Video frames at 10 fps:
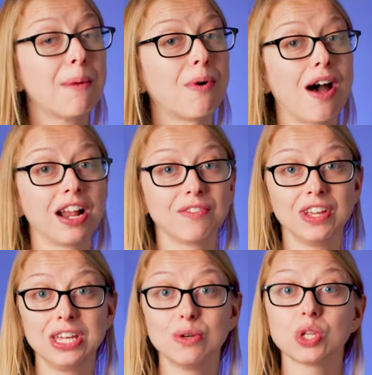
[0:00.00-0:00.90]
Product
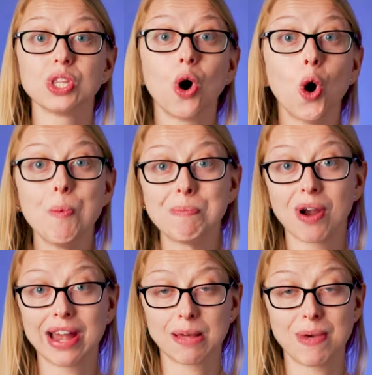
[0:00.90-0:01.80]
videos on the home and
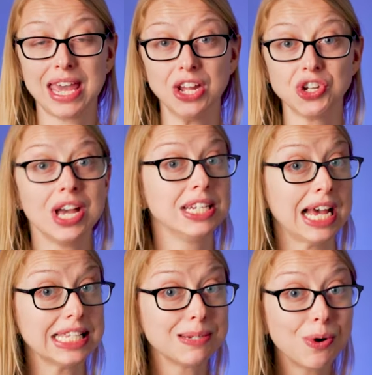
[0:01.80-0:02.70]
product page,
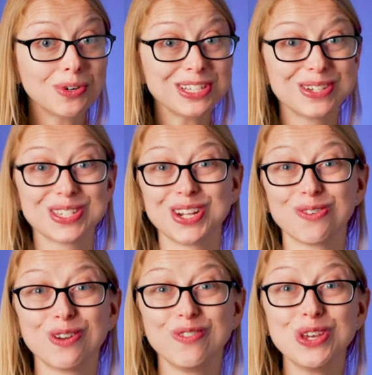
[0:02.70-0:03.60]
testimonials
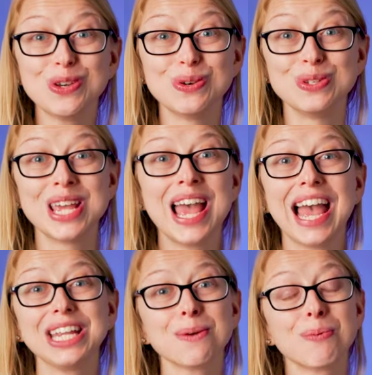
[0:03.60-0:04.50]
under reviews,
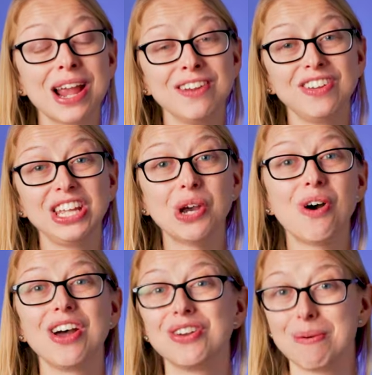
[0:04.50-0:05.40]
and your brand video
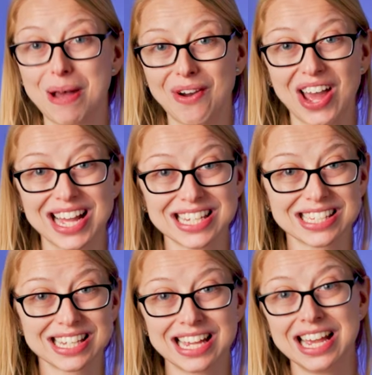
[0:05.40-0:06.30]
under About
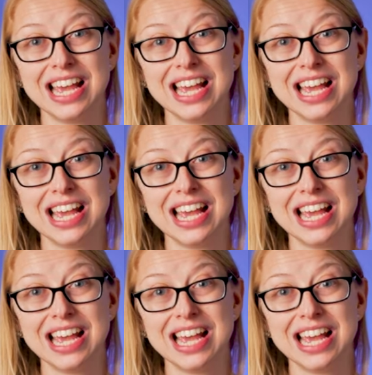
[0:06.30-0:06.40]
Us.